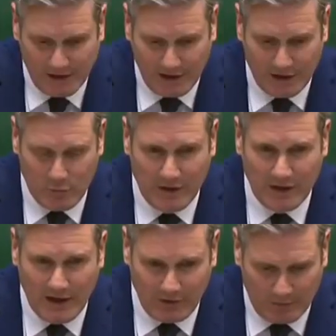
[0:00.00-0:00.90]
it's with the
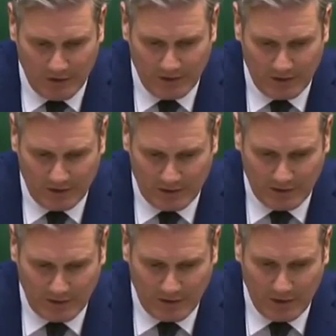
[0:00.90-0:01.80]
government.
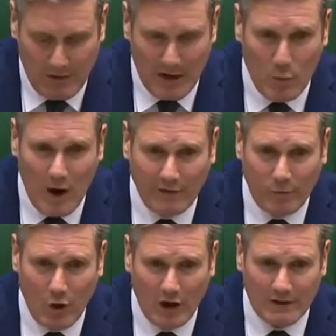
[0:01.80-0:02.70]
My wife
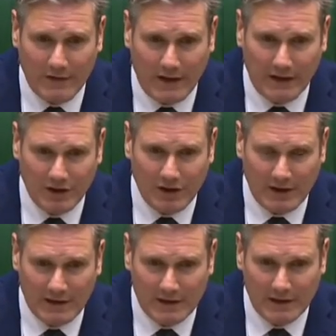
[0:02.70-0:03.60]
works for the
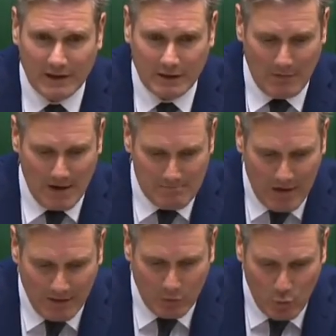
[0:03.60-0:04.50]
NHS. My
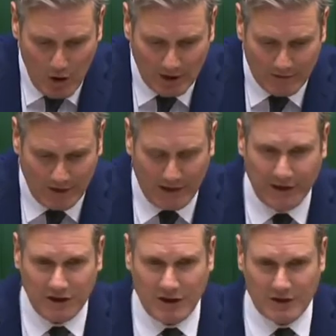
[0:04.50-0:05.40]
mother worked for the
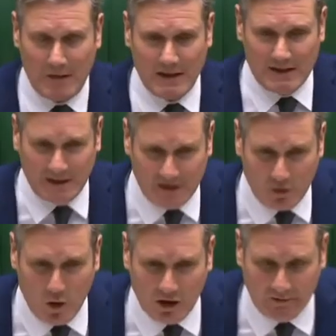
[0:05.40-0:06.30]
NHS. My sister
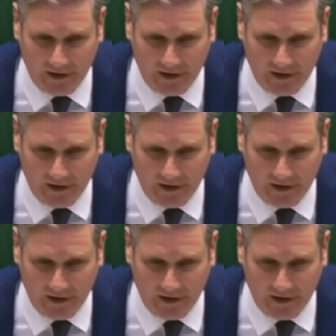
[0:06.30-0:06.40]
works for the